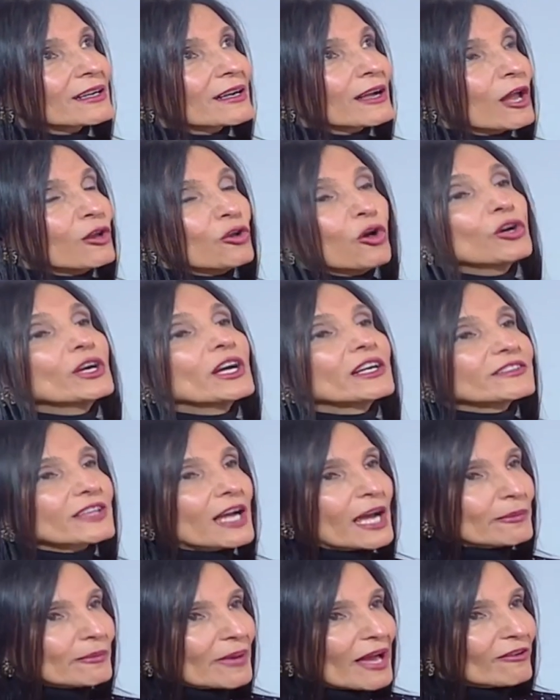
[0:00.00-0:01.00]
longer
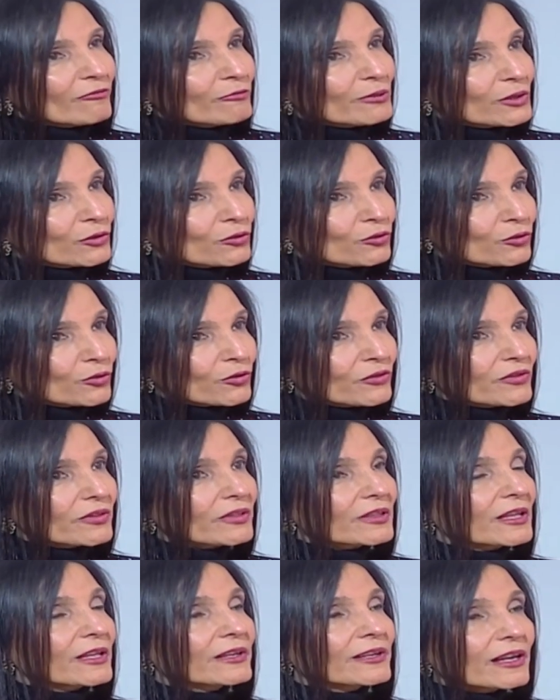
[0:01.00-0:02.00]
time have been used.
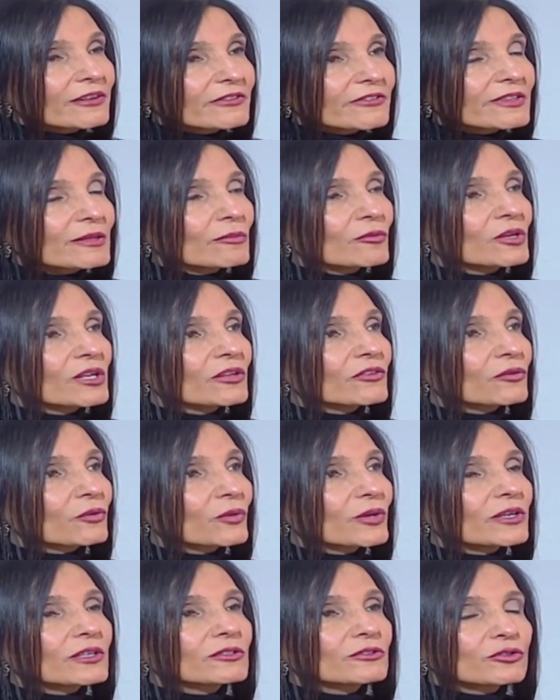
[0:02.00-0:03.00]
The non-stimulants
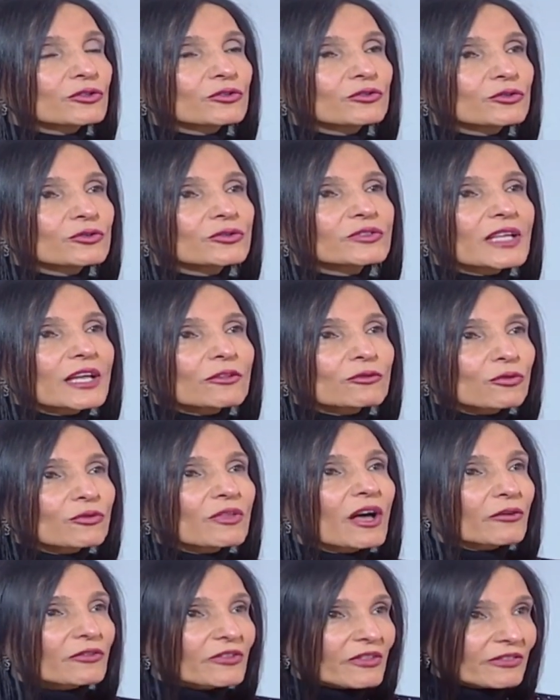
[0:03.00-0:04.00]
were introduced at
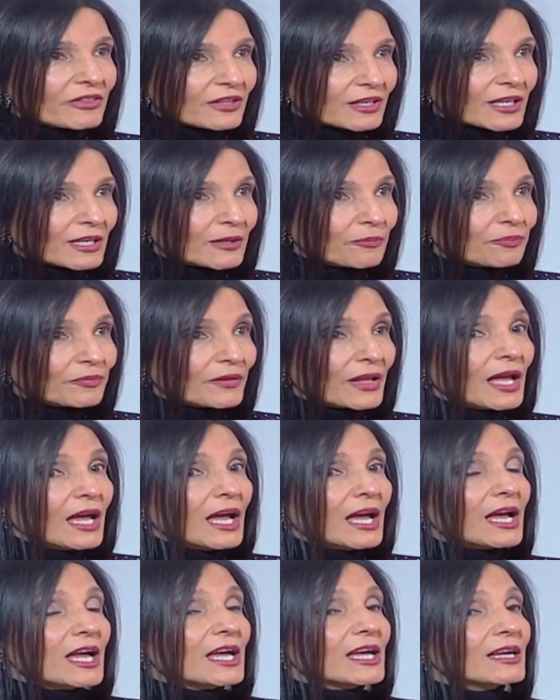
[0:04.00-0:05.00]
2003.
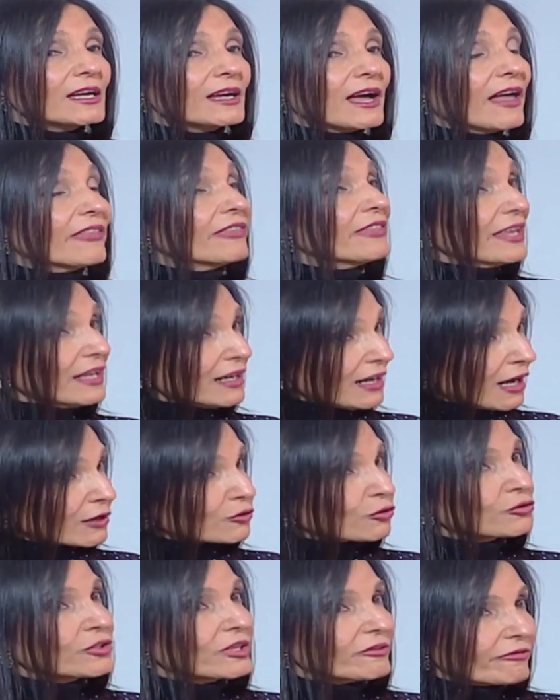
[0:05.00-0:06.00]
And there are
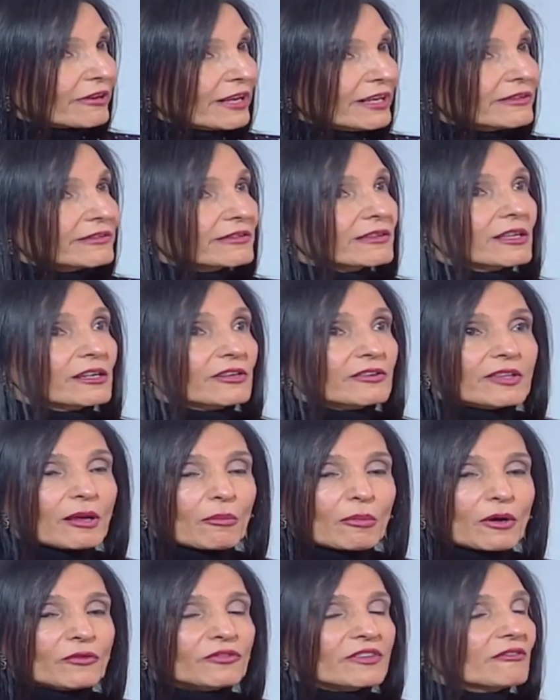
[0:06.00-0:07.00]
good effects. There is
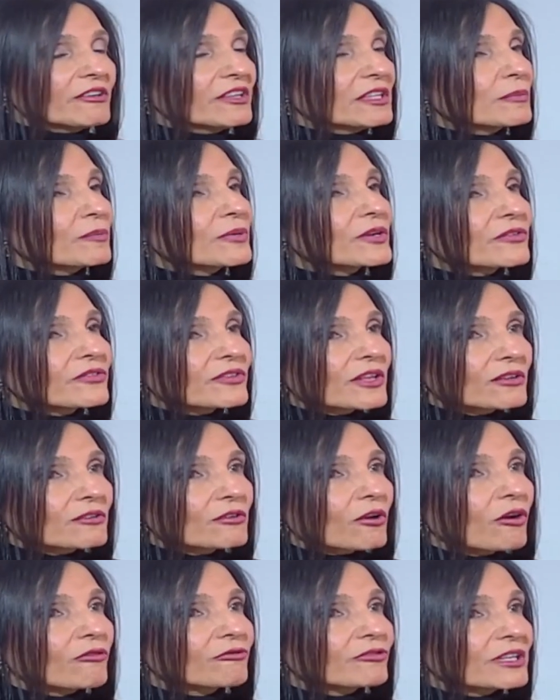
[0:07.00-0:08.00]
about
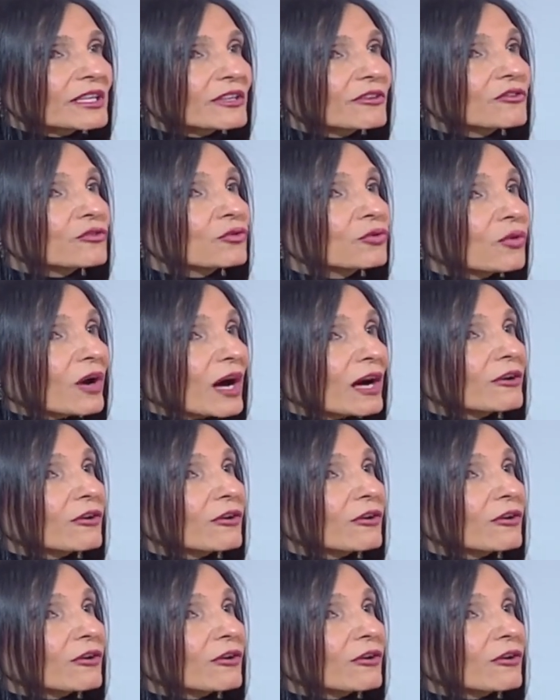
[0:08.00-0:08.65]
70% of kids who are